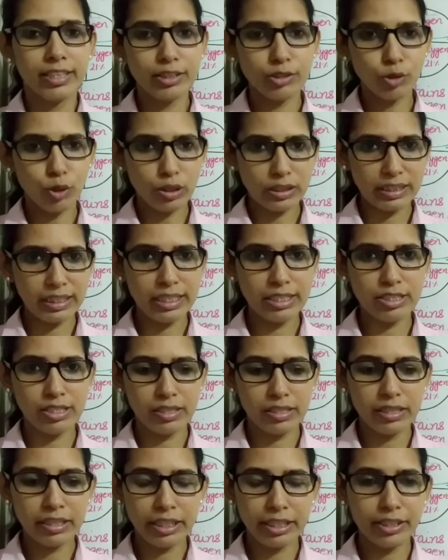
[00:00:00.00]
This
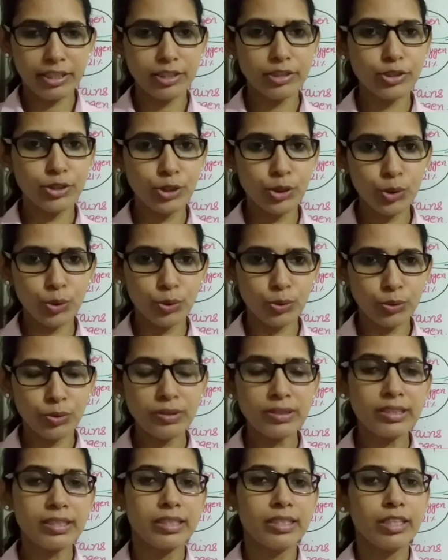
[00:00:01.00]
oxygen, it is
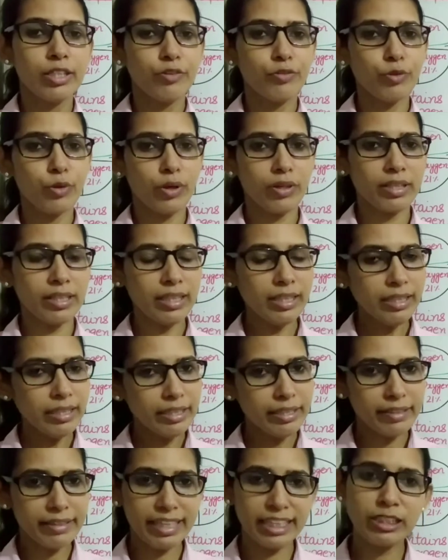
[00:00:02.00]
used for
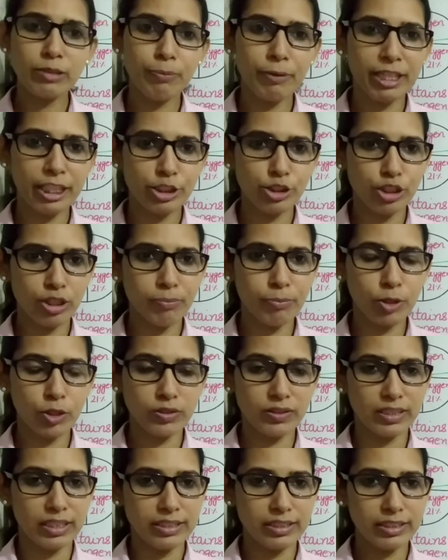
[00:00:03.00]
the respiration
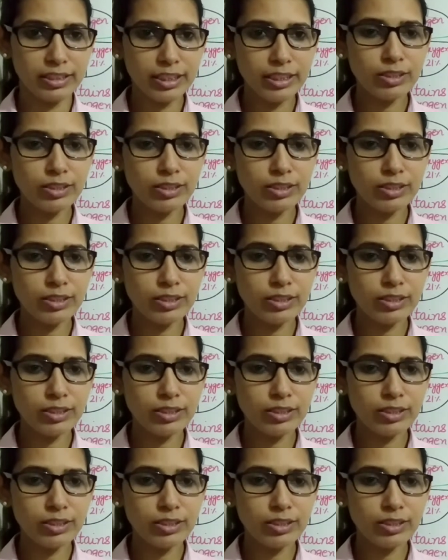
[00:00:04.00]
process.